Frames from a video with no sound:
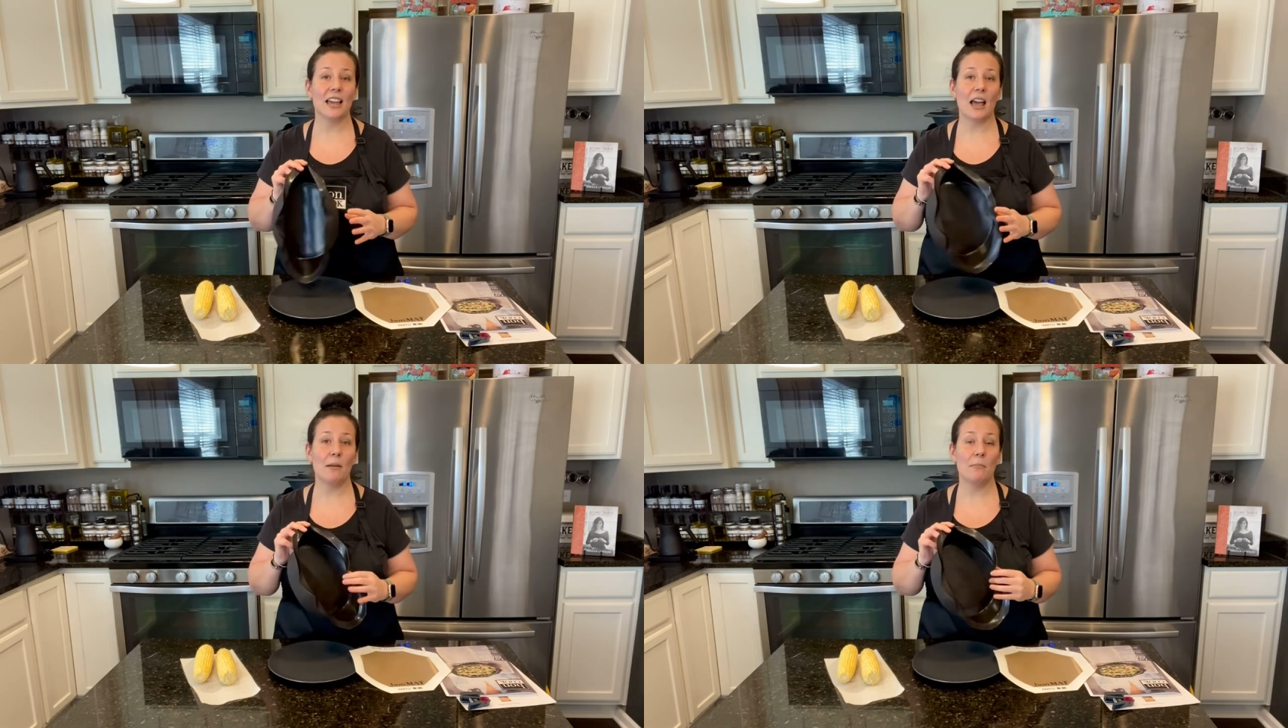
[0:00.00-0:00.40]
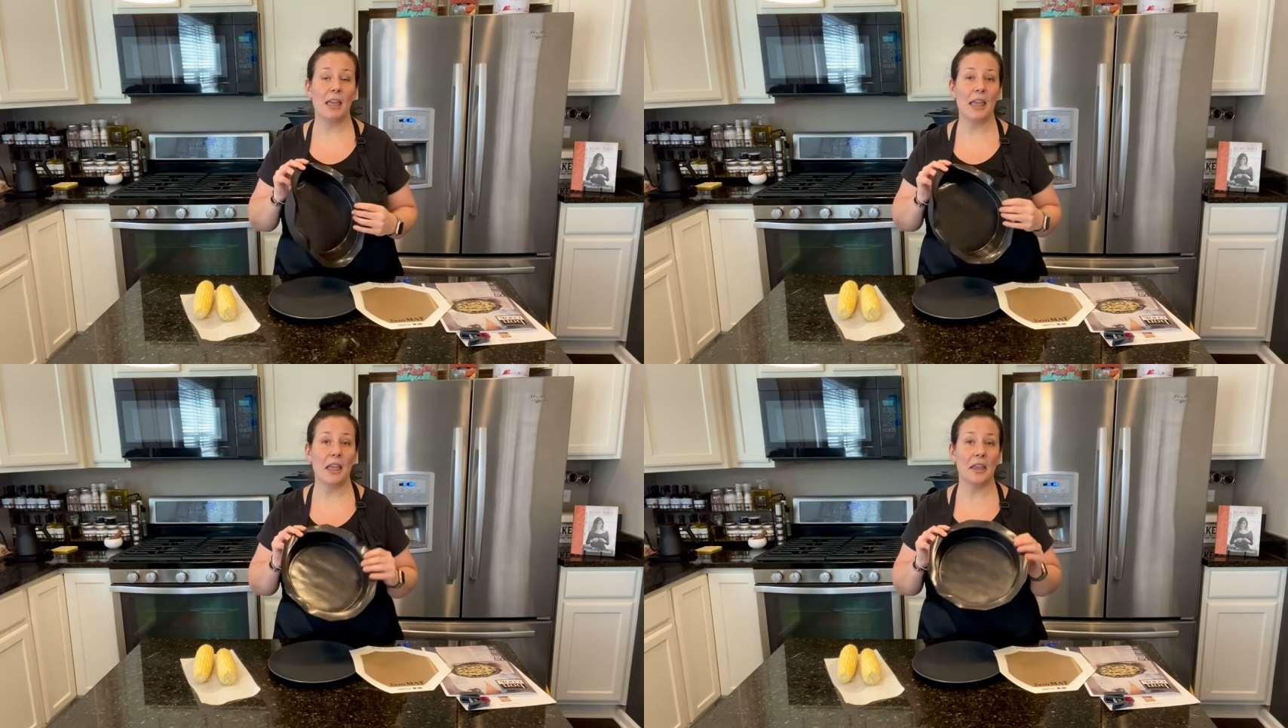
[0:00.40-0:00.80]
I
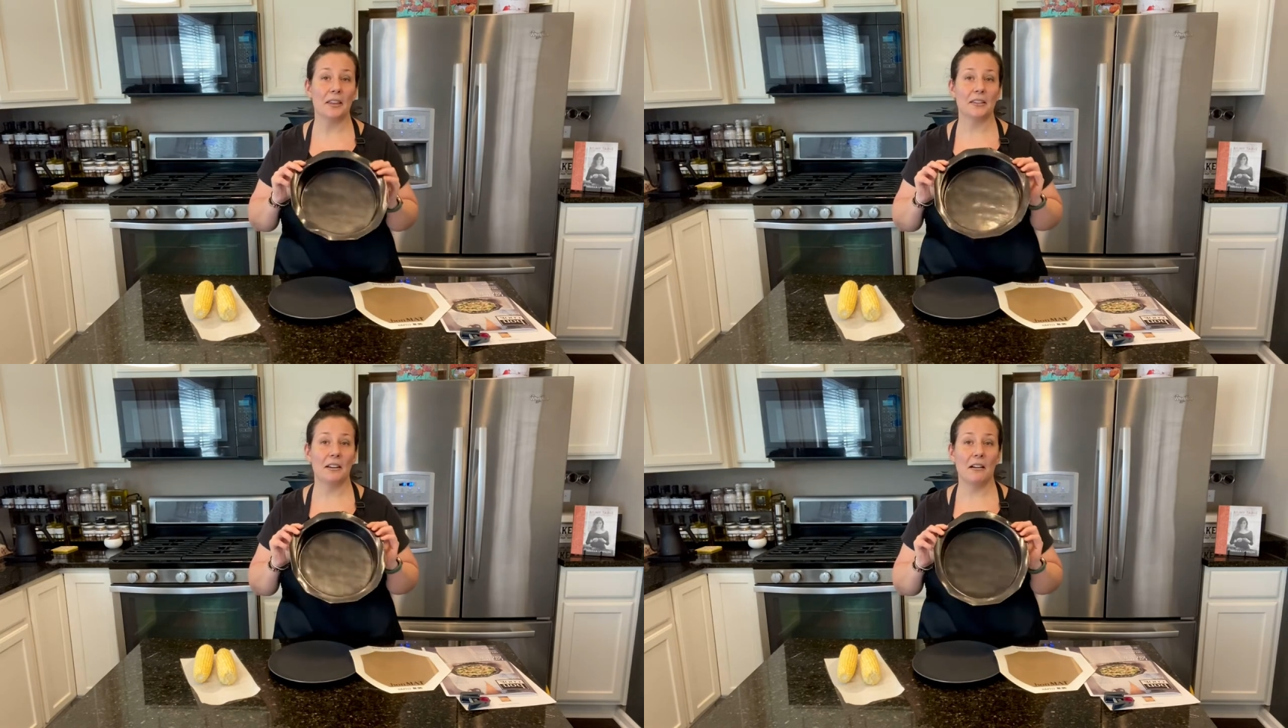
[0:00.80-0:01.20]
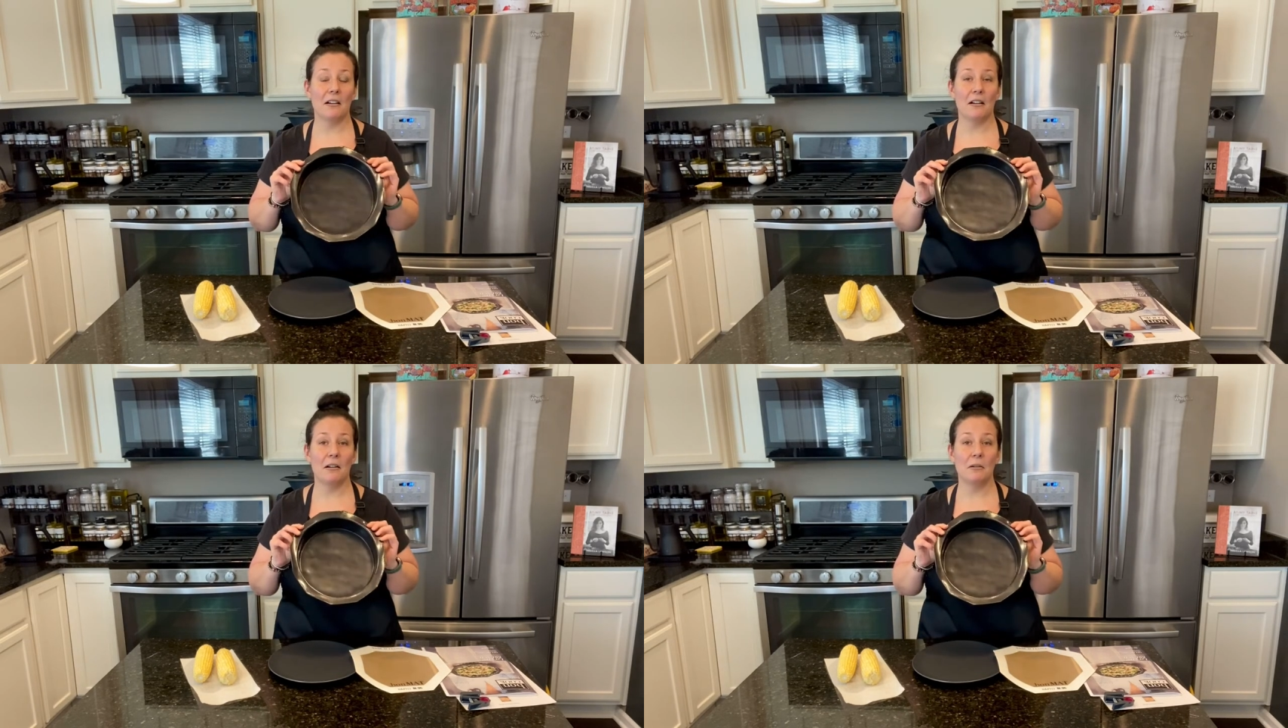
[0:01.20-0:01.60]
bake
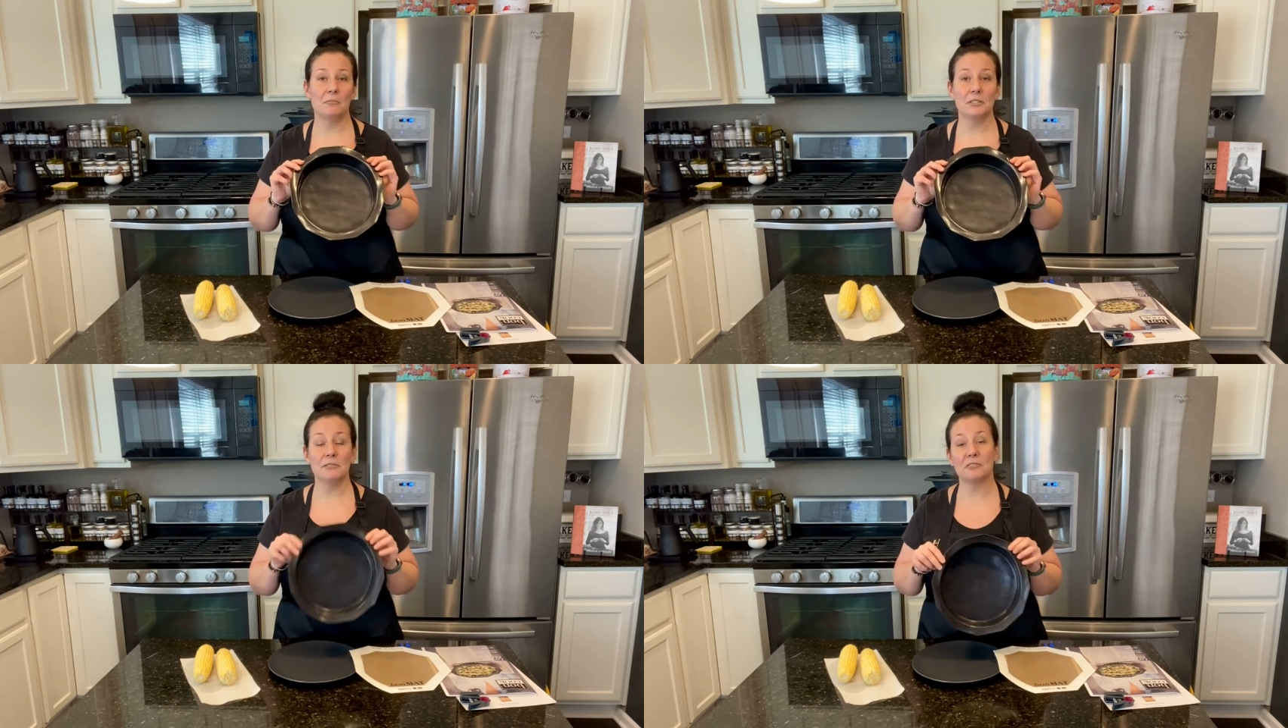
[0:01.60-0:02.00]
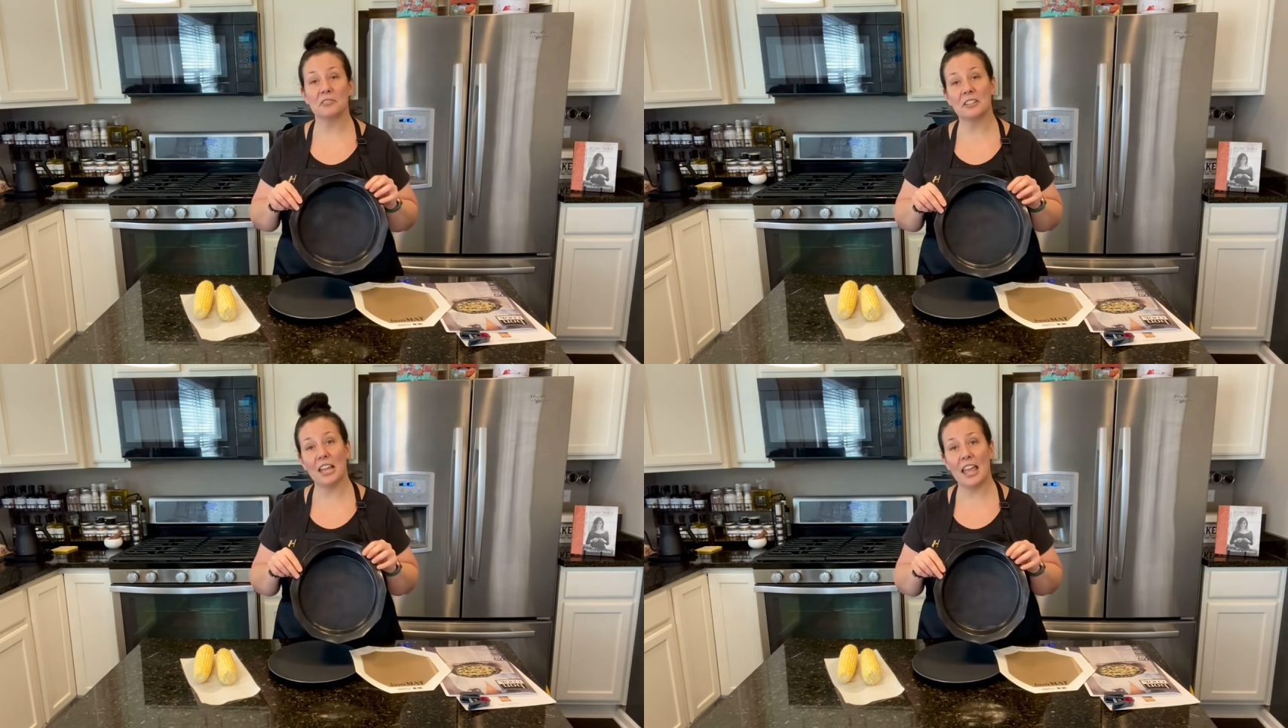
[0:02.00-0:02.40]

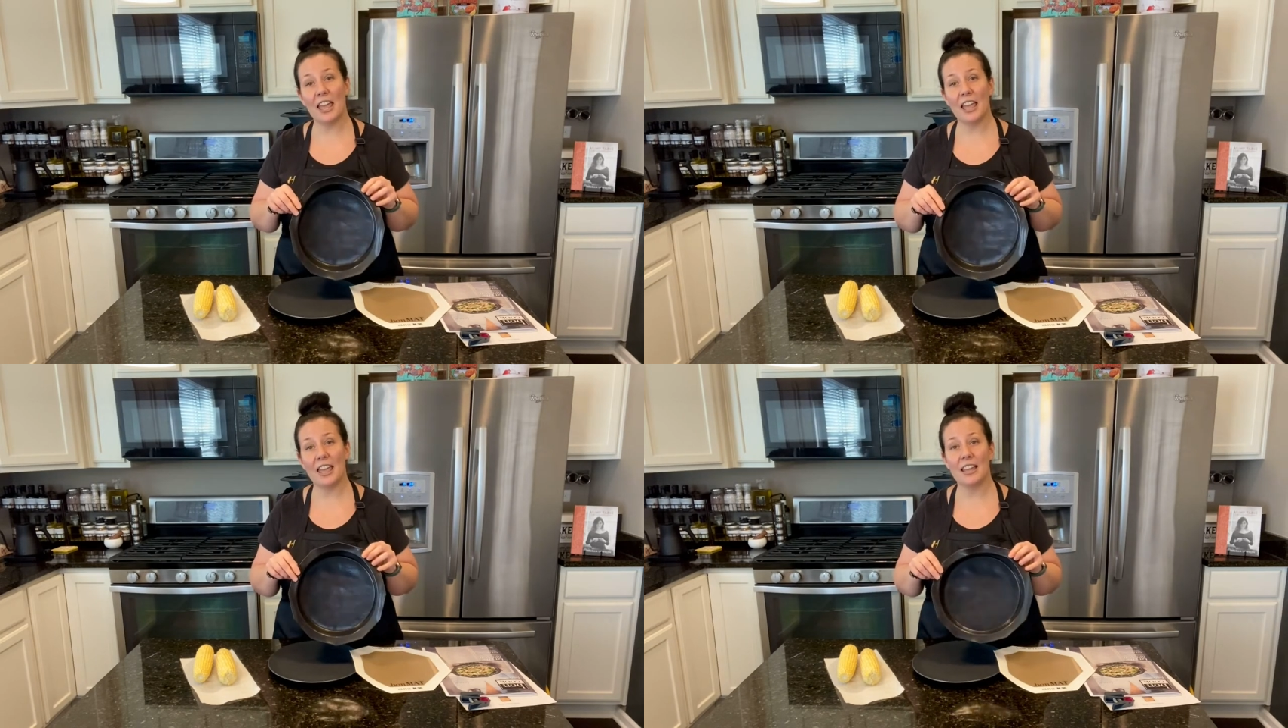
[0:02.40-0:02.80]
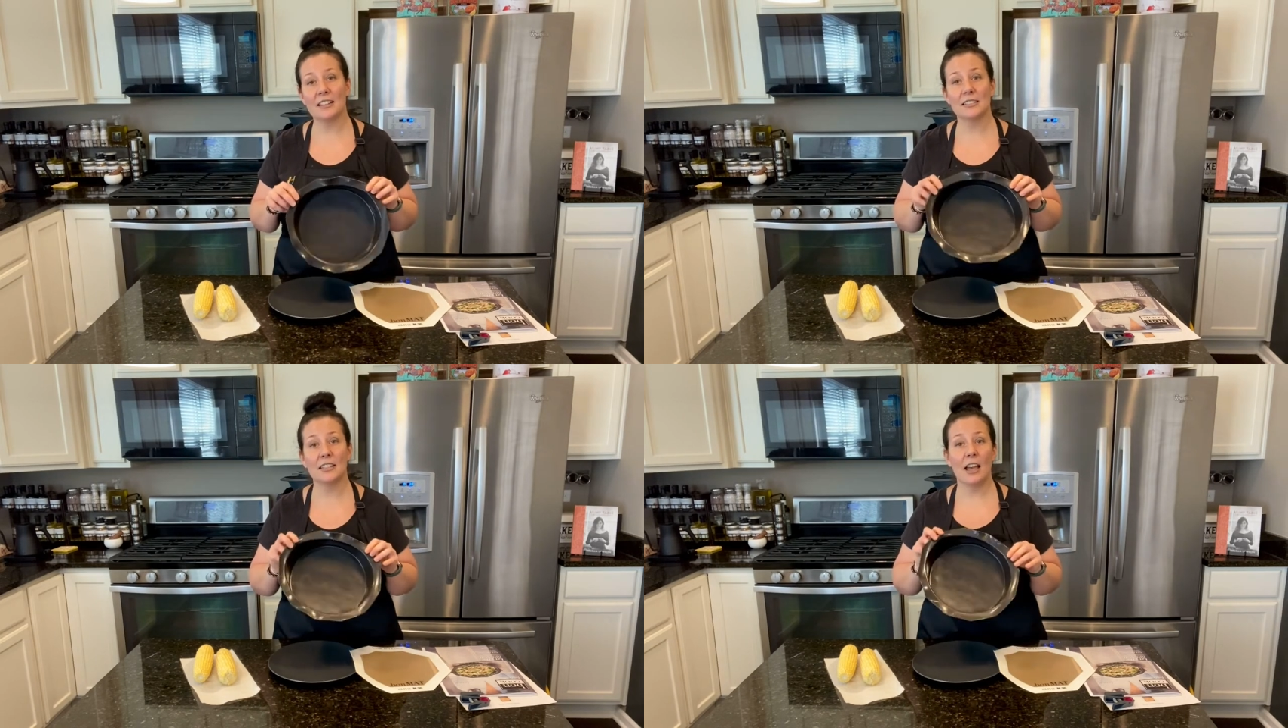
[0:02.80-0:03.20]
different
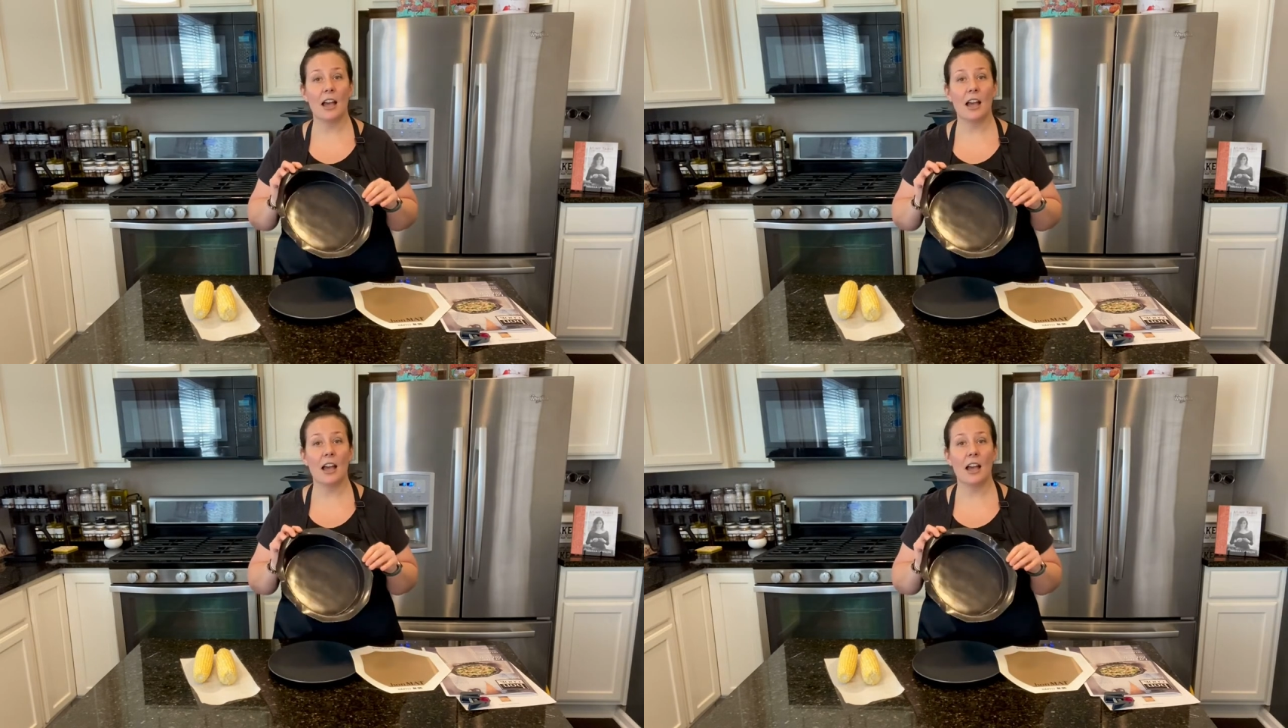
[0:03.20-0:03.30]
cakes.